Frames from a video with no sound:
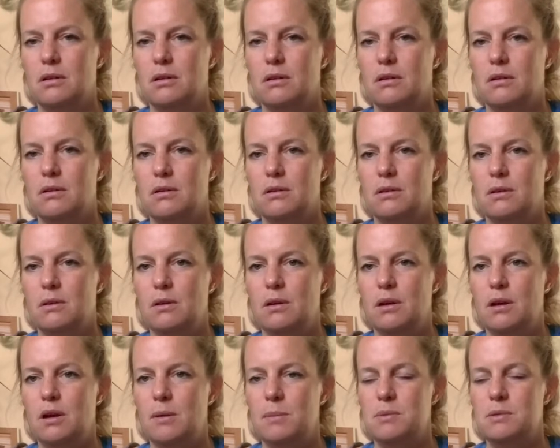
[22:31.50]
So the
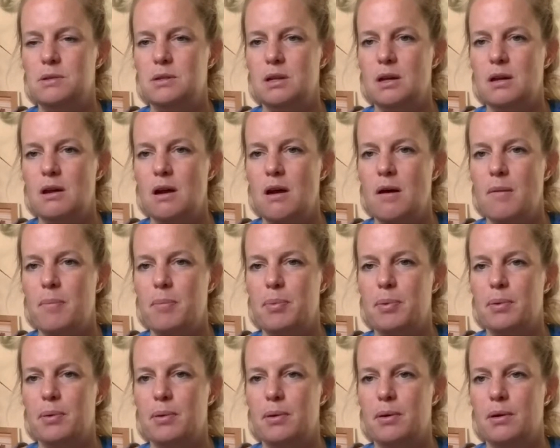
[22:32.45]
hips stay up,
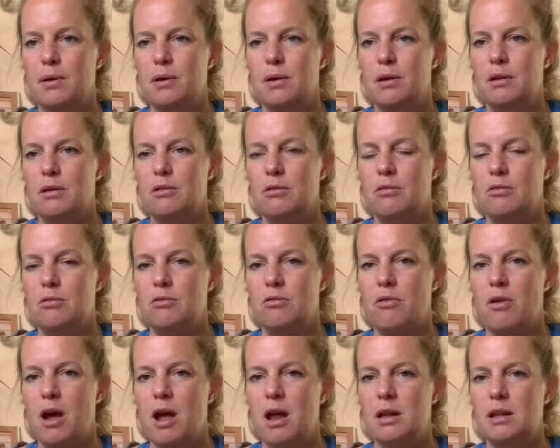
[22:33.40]

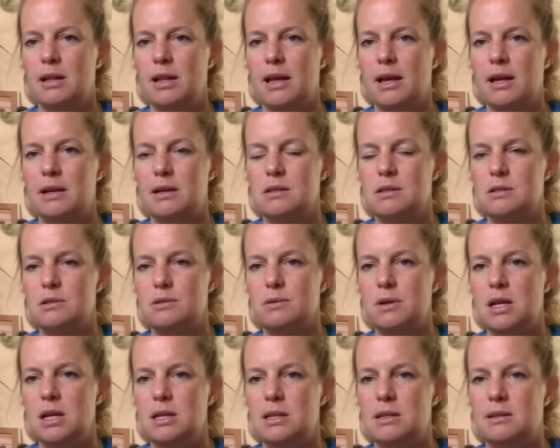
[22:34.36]
right leg is
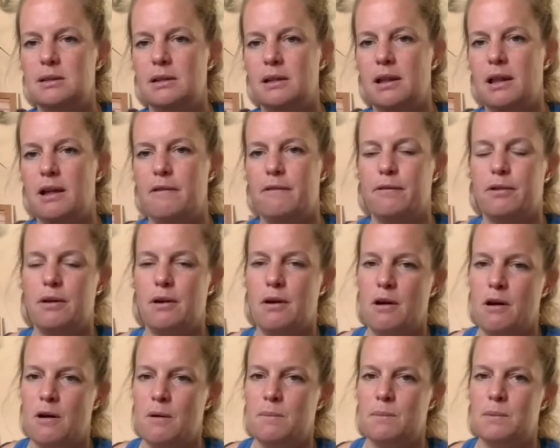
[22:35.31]
straight, left
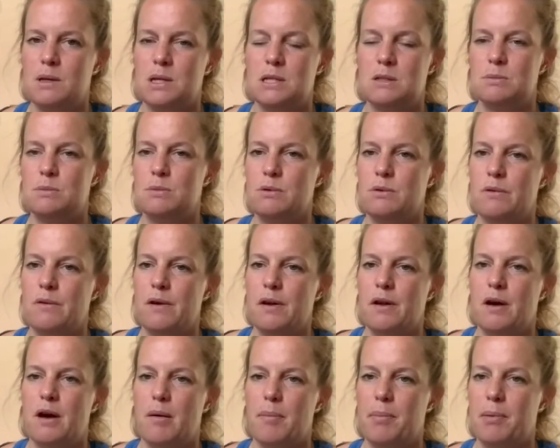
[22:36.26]
arm is
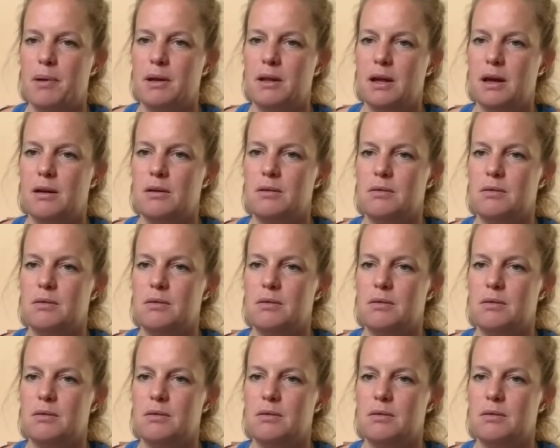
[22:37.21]
moving up and down.